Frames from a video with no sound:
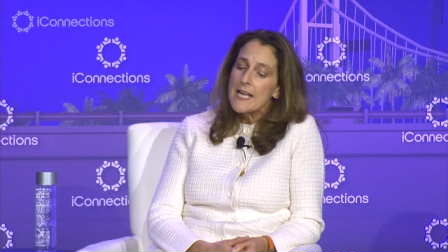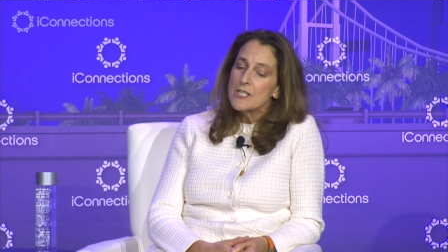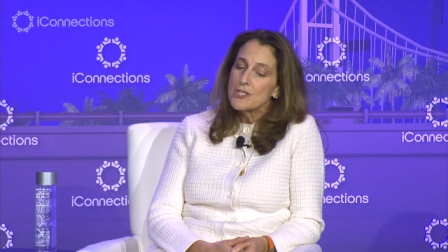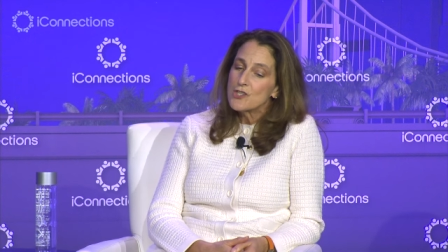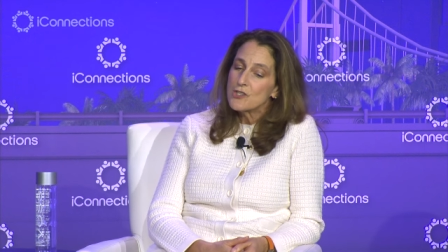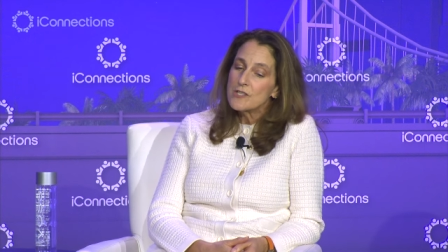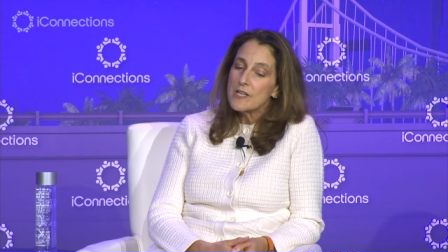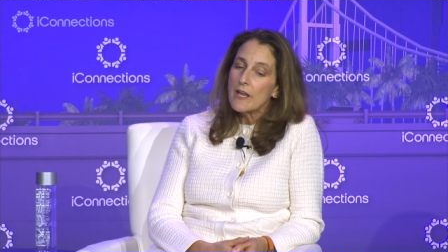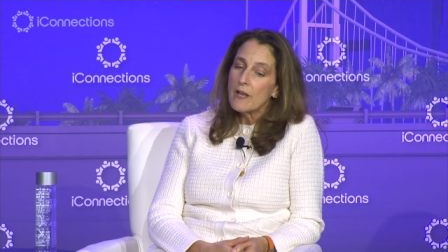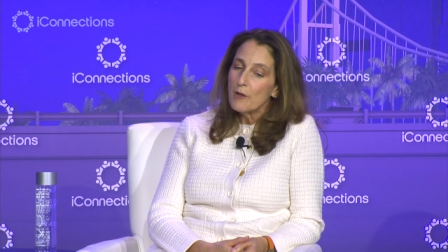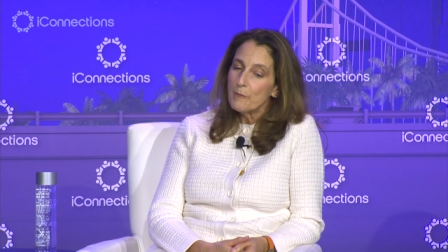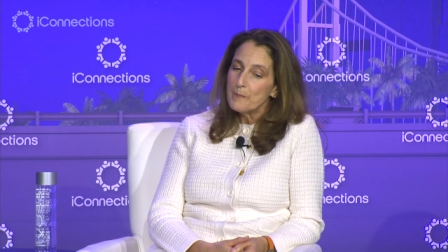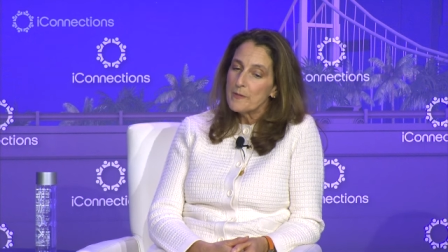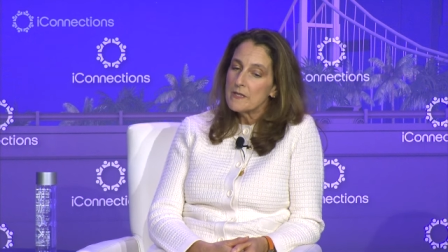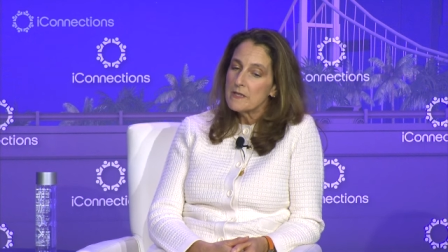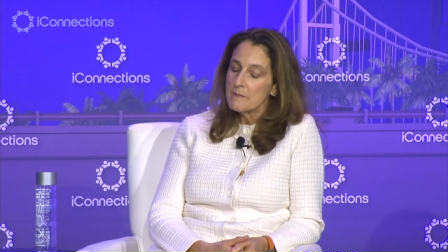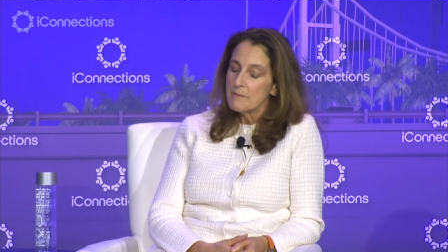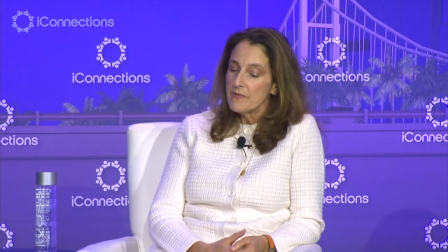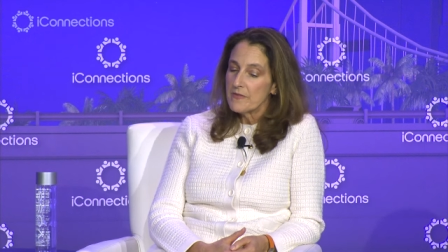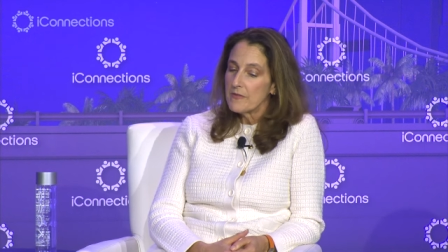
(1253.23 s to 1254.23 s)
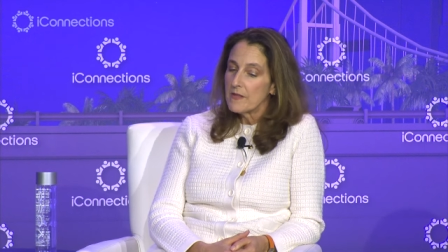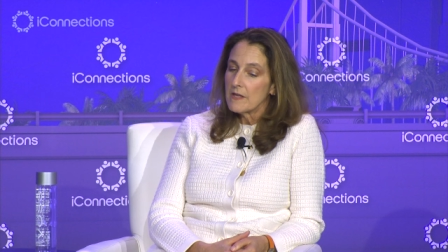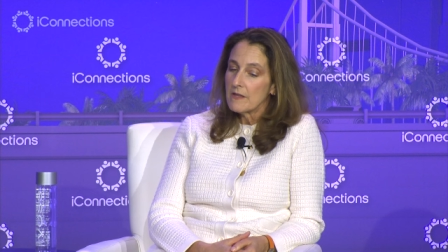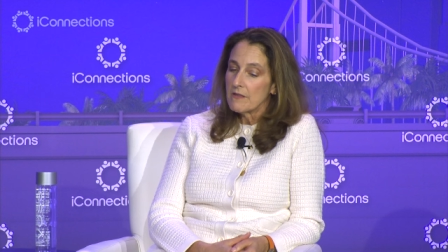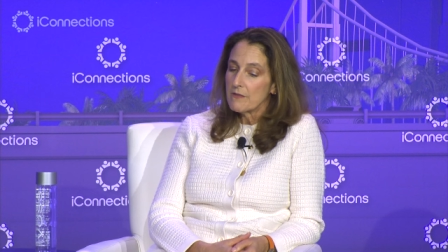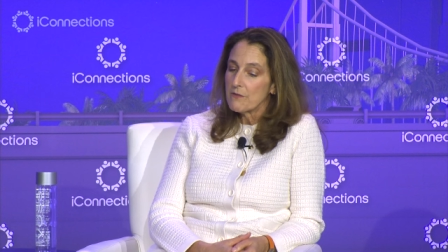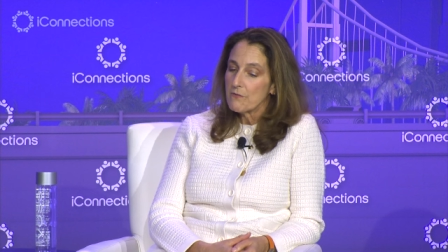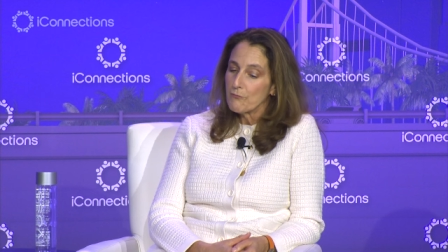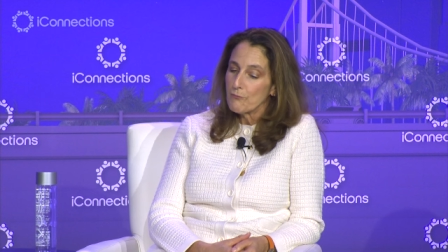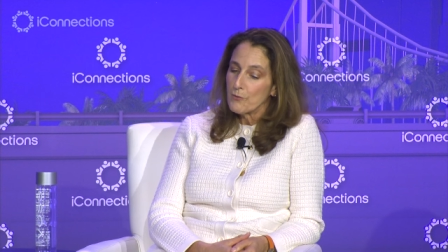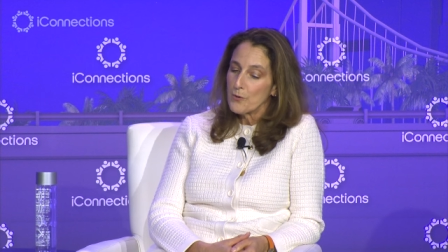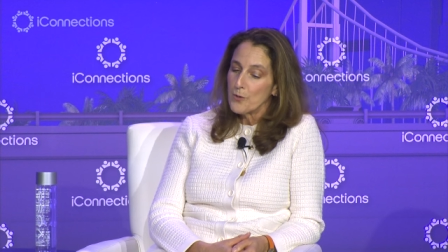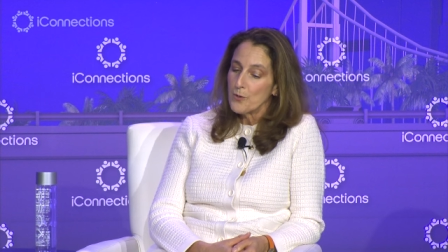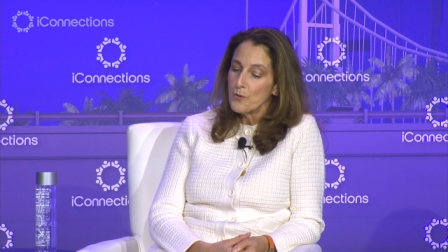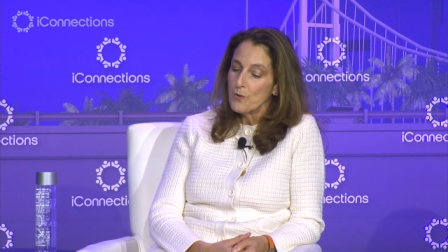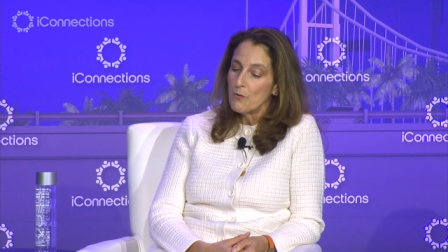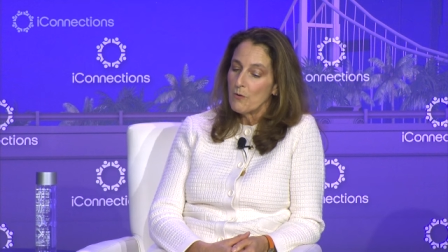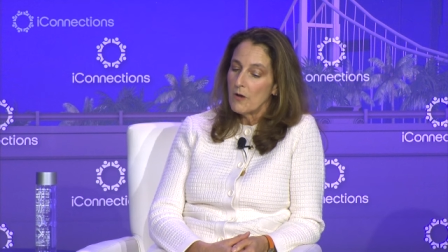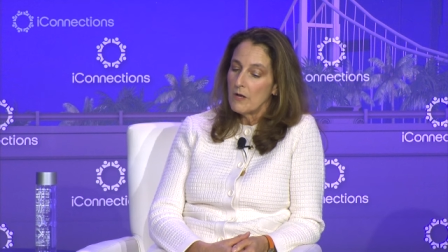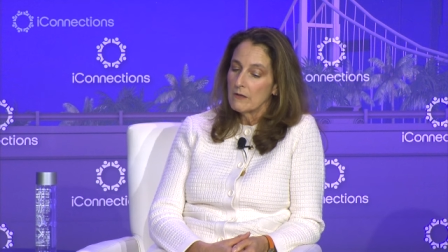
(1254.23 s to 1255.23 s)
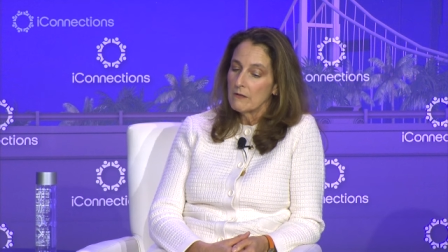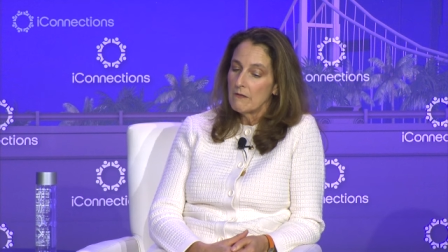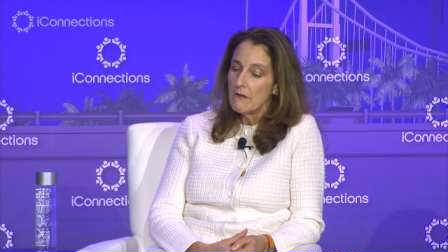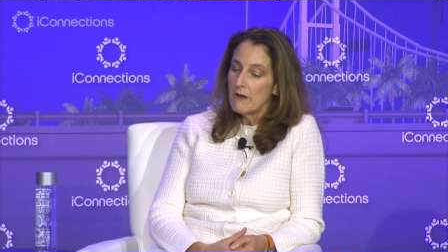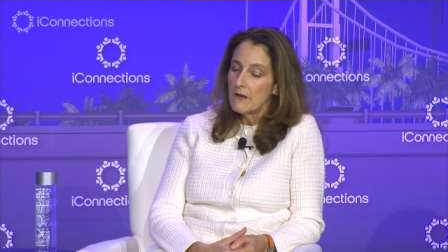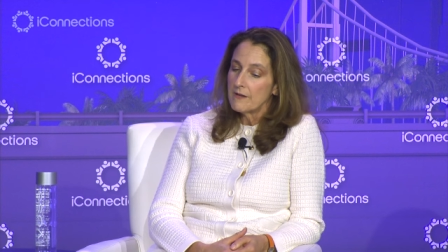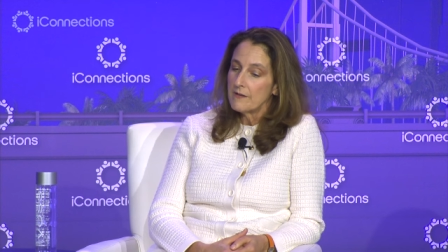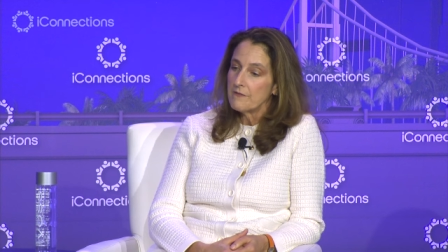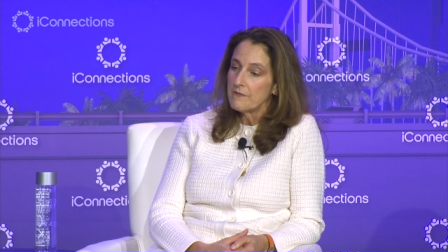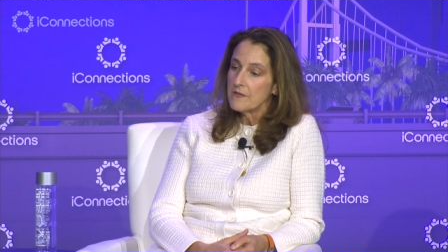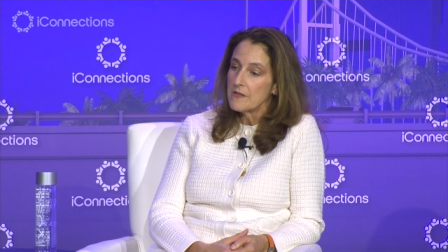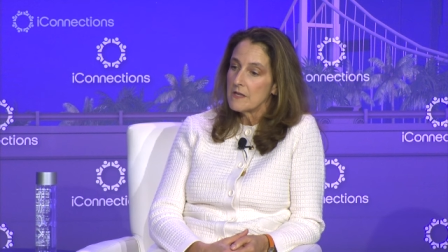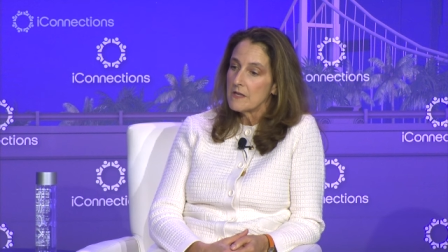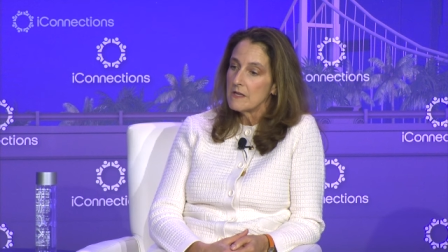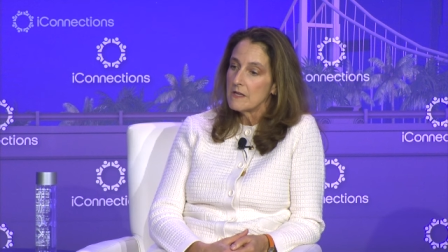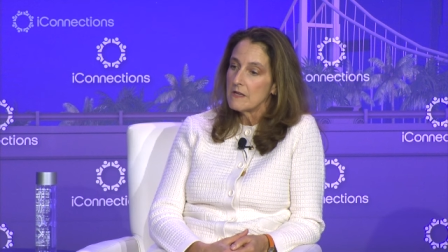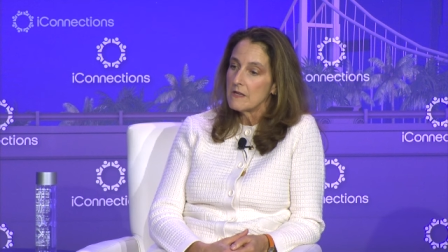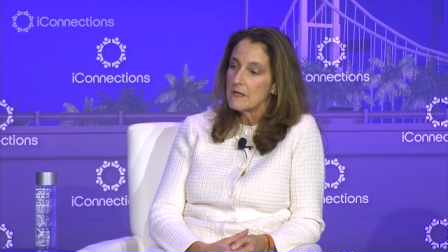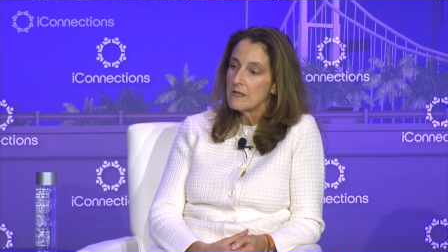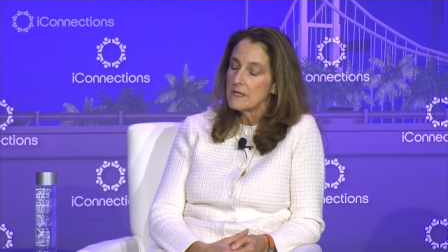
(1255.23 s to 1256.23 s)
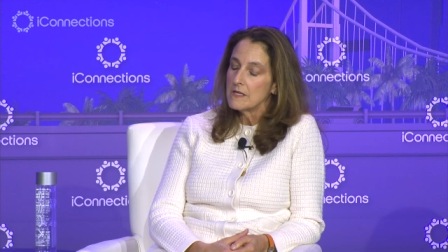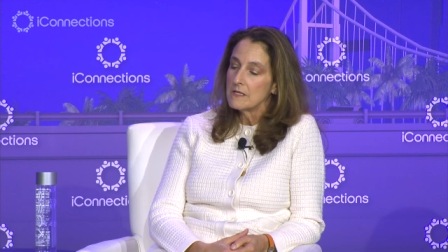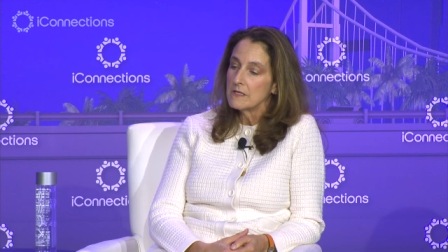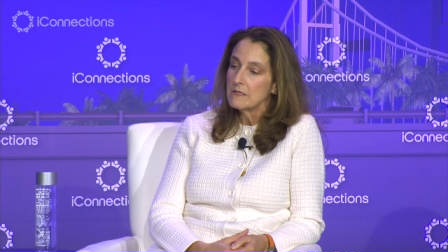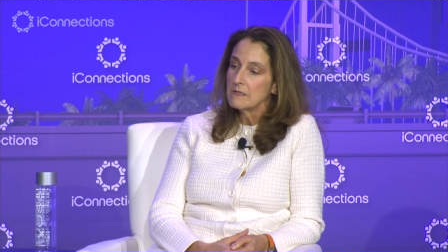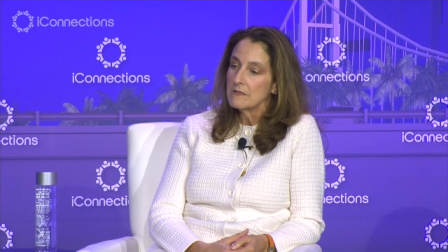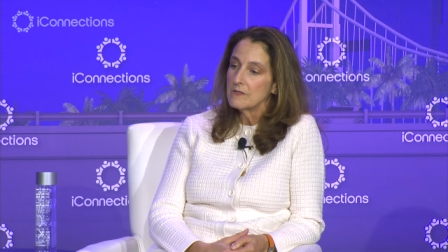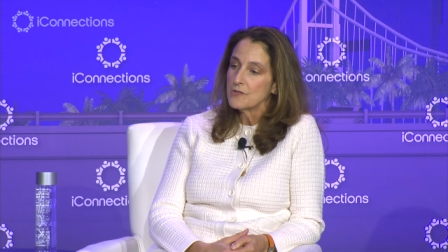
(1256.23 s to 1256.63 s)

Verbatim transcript: Just helping them think through a lot of the